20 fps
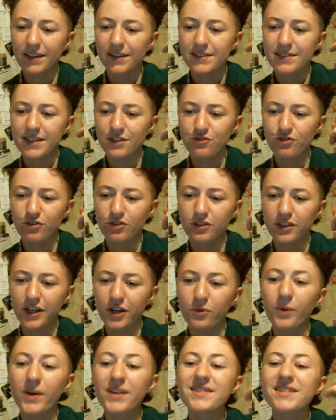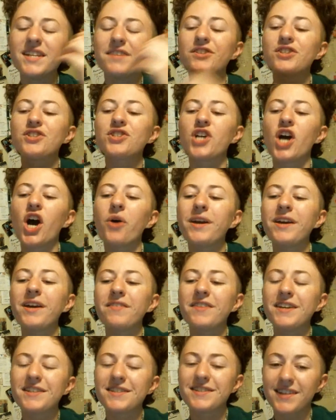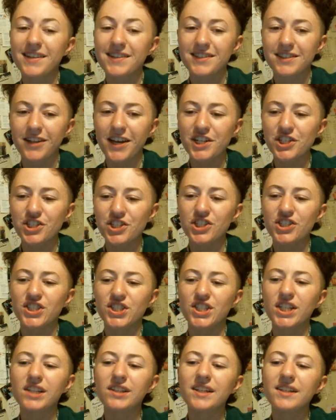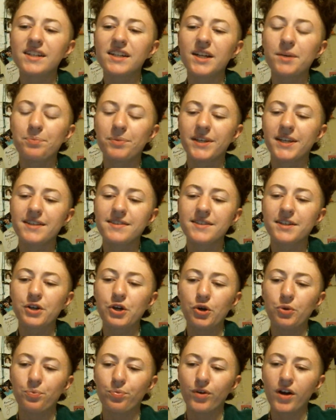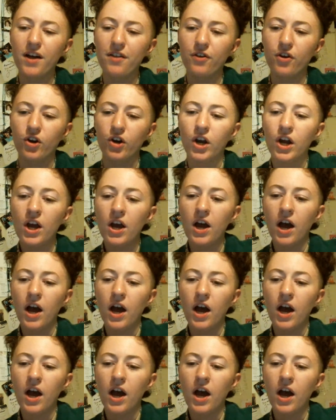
Cassandra Clare wasn't even towing the incest line. She still ended up kissing her brother.